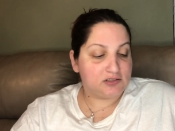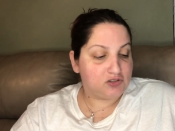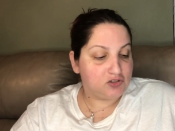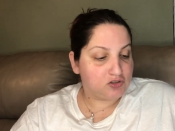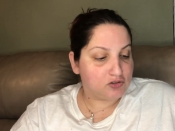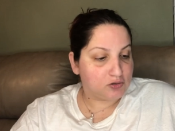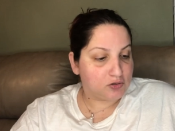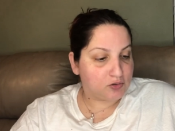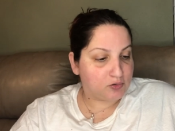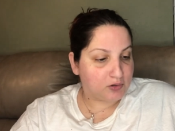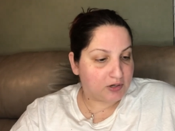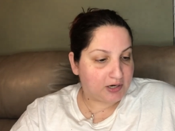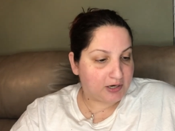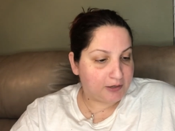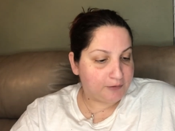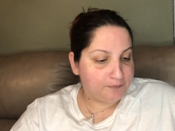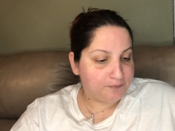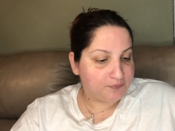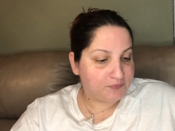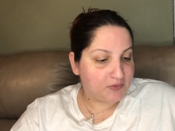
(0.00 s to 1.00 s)
of
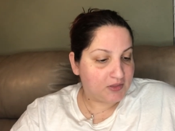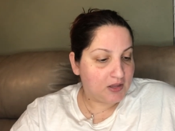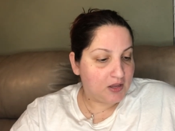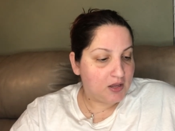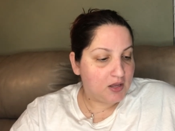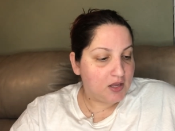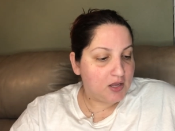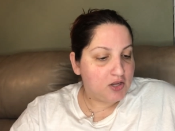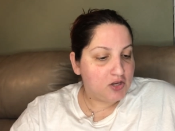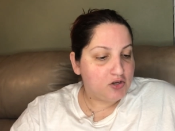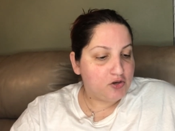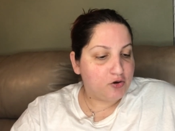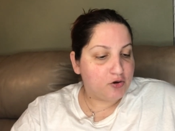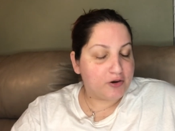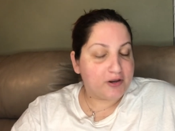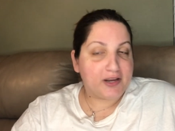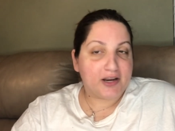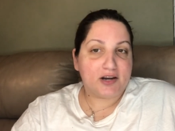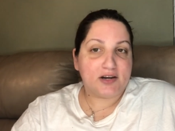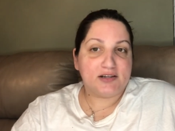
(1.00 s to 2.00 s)
jewelry.
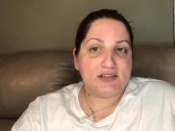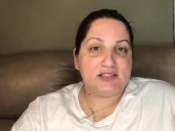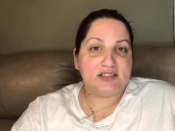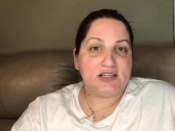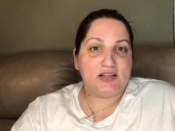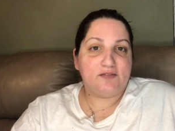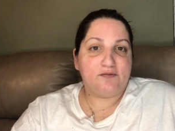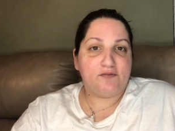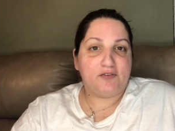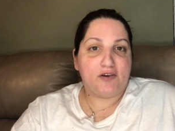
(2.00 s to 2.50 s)
You're guaranteed